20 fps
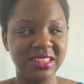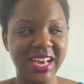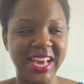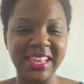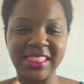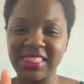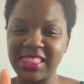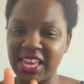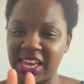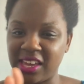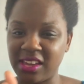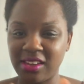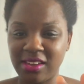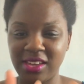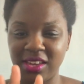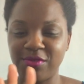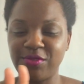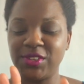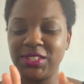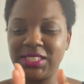I think,
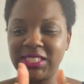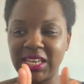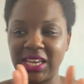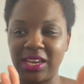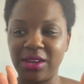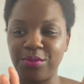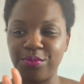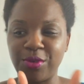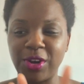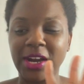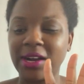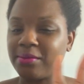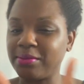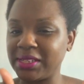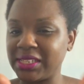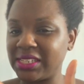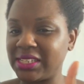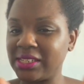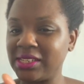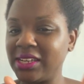give or take,
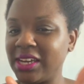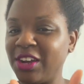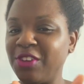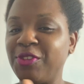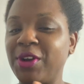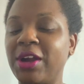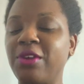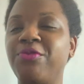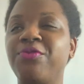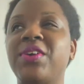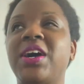probably around